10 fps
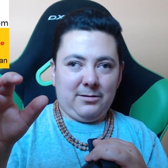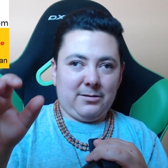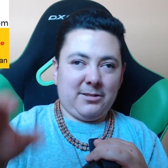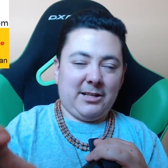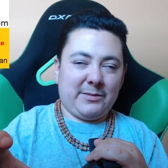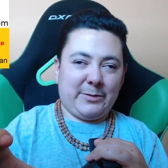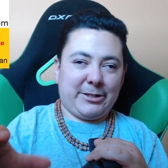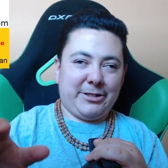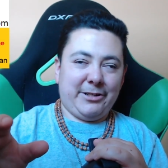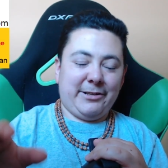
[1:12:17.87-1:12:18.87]
Cosmic
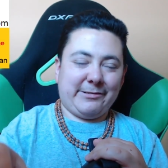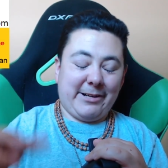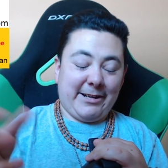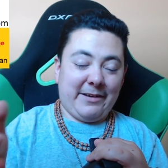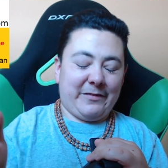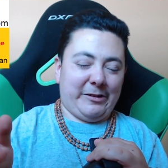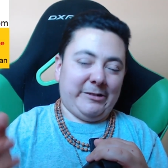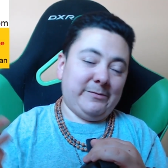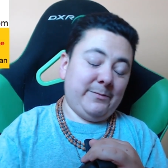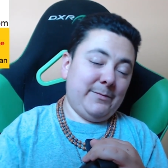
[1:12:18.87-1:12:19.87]
Qigong right after.
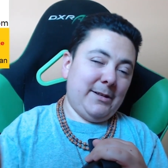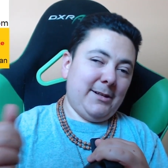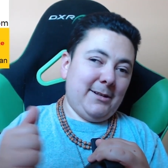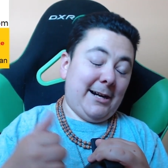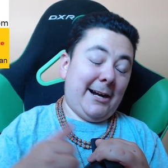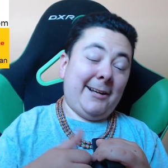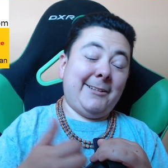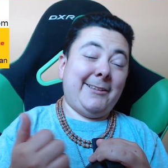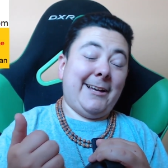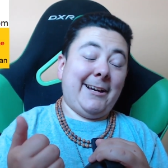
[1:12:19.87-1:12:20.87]
I
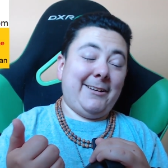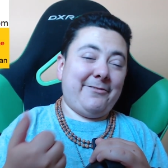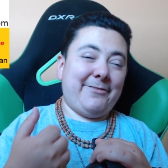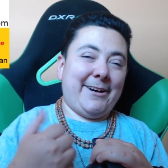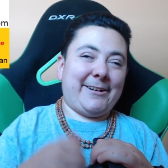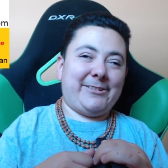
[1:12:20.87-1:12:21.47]
did that, in fact,